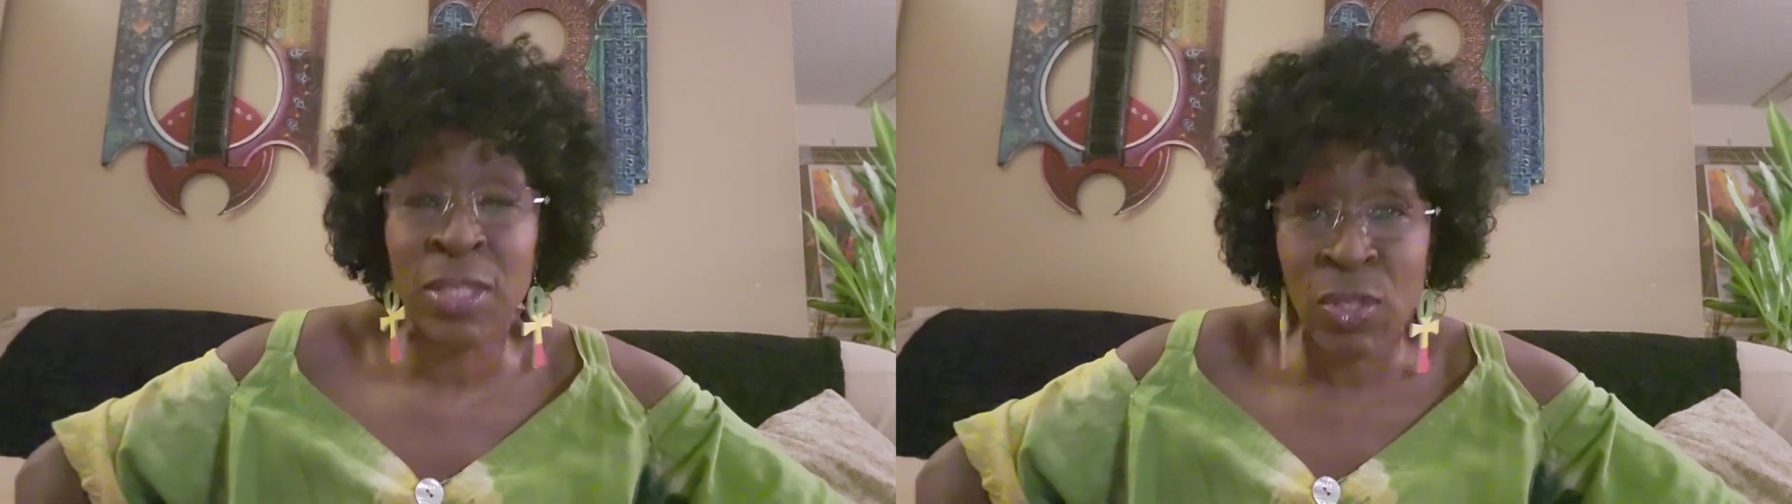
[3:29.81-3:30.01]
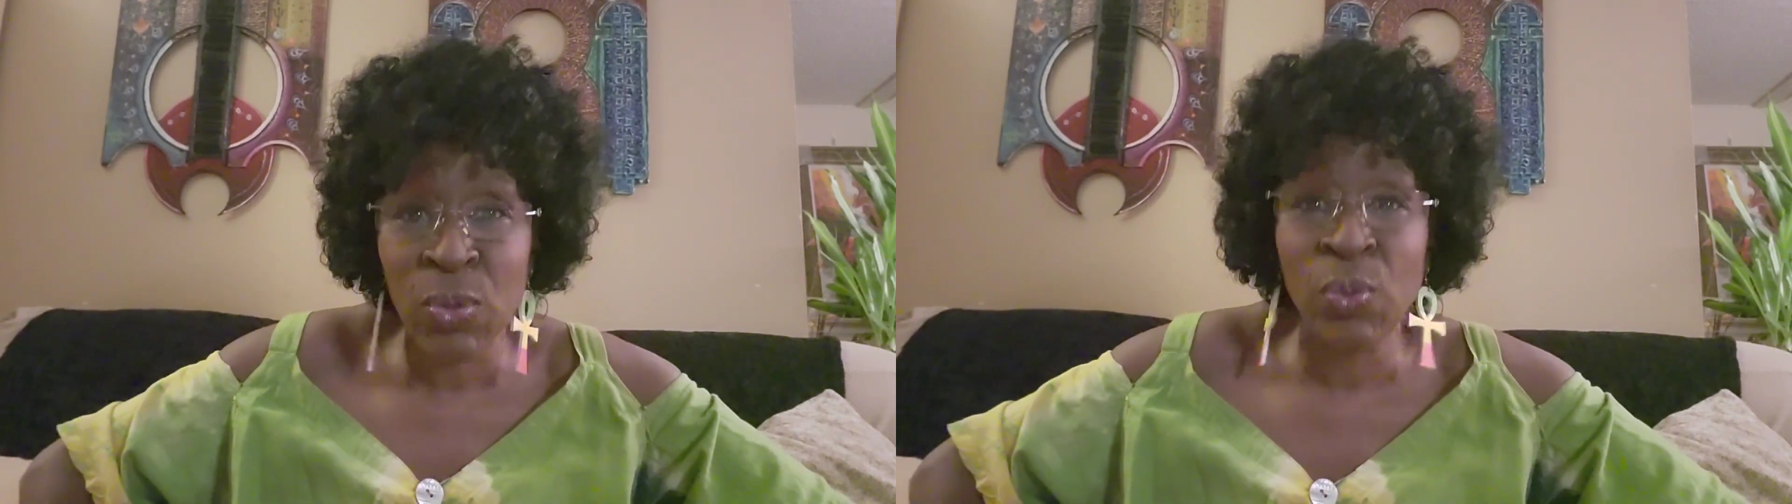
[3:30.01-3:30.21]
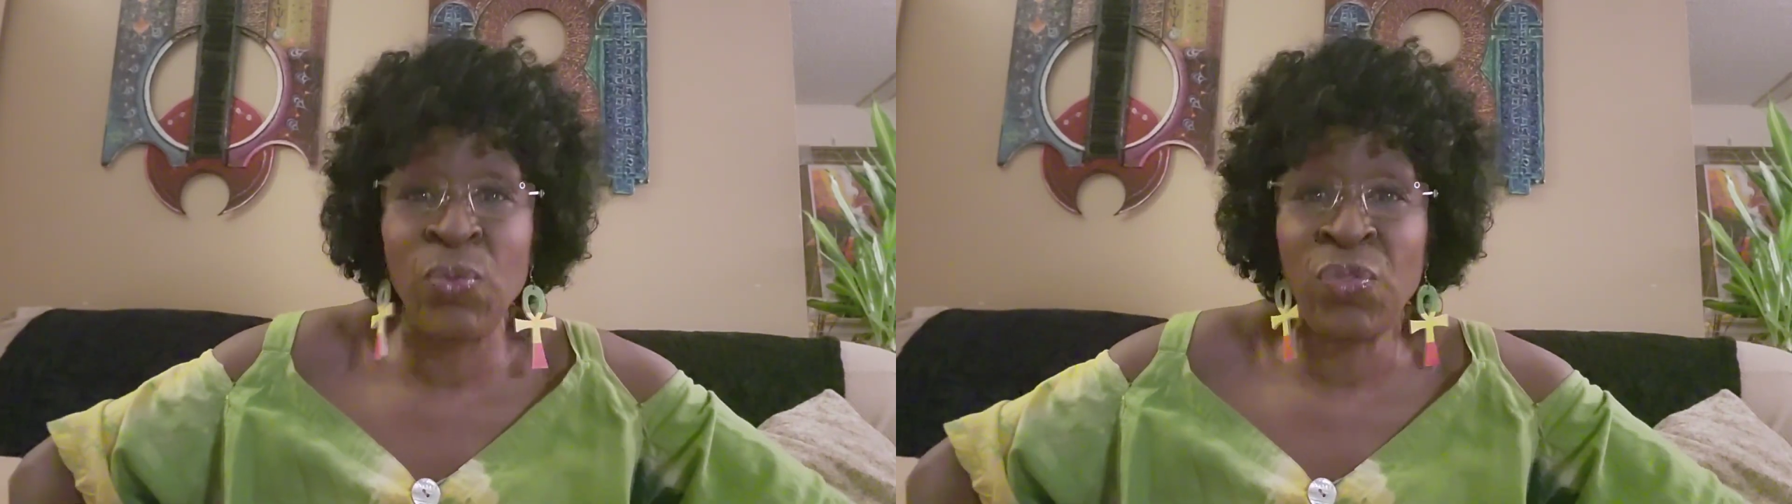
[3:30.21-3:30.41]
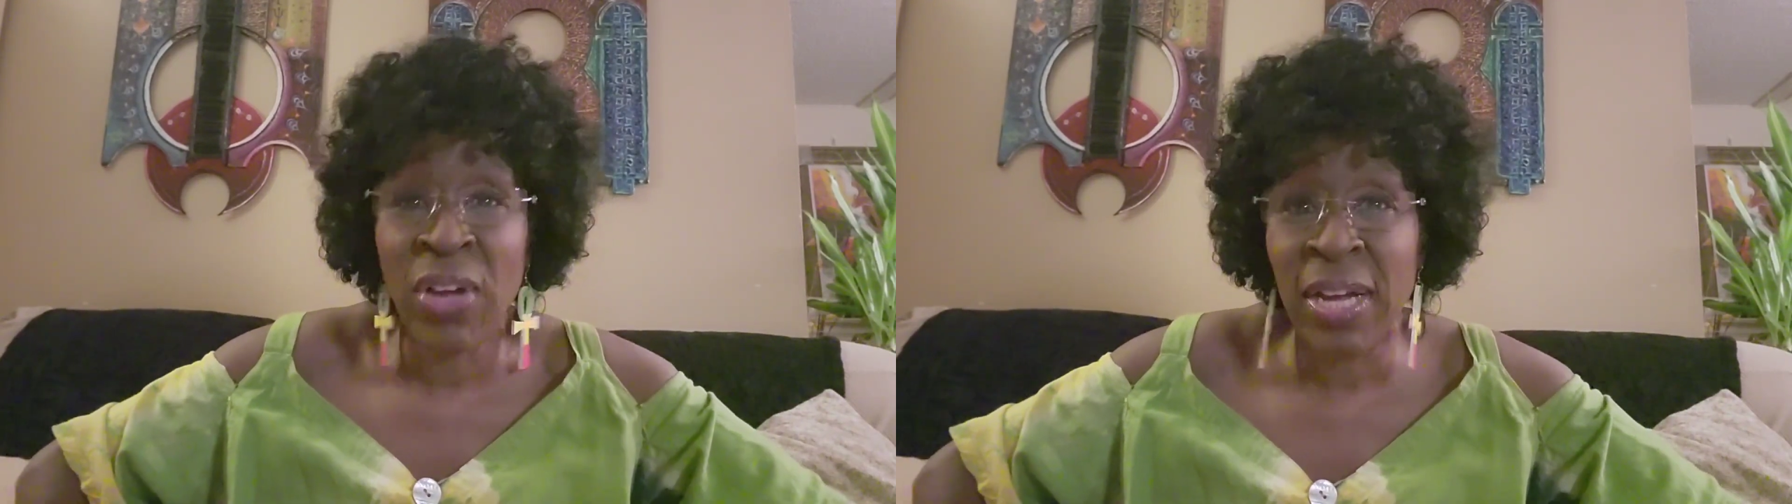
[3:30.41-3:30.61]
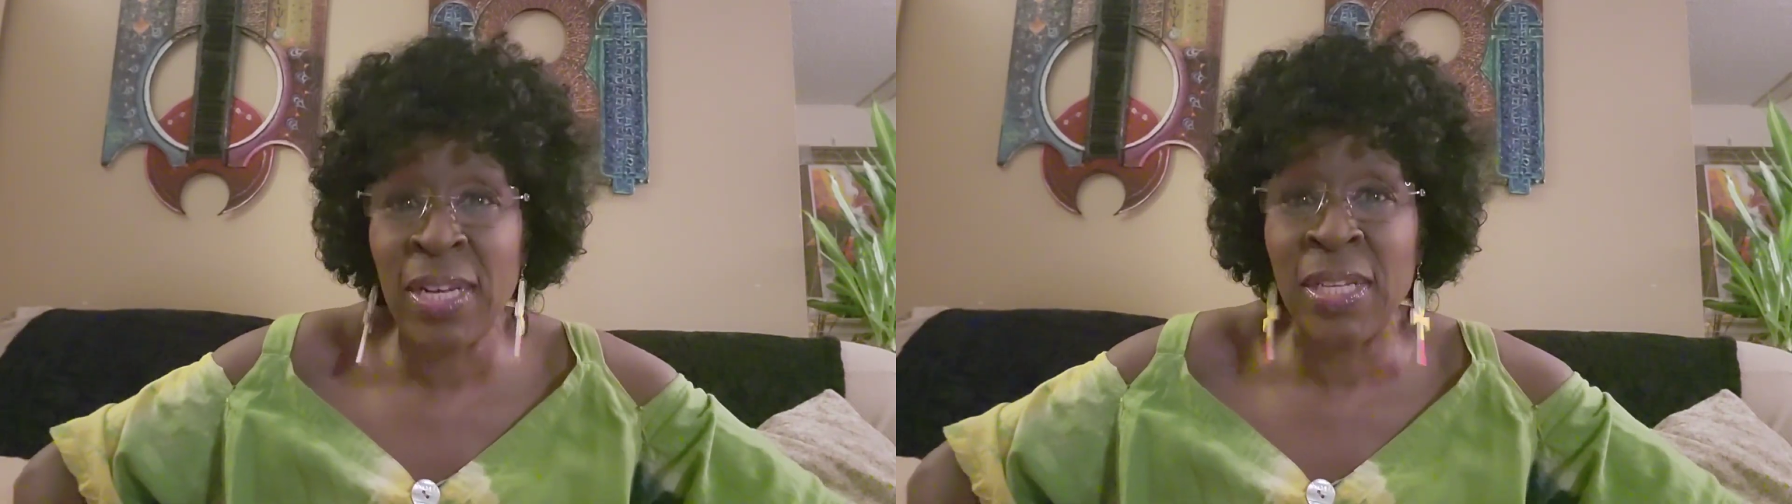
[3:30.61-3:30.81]
suit
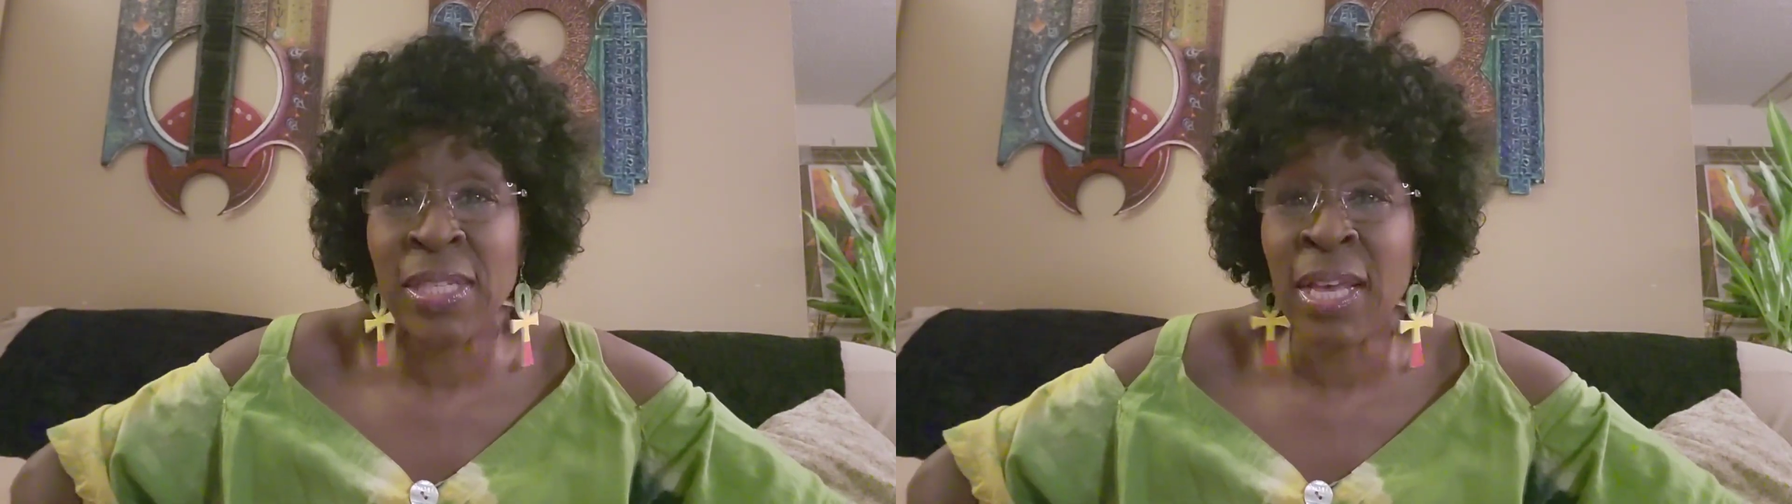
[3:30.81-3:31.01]
finest,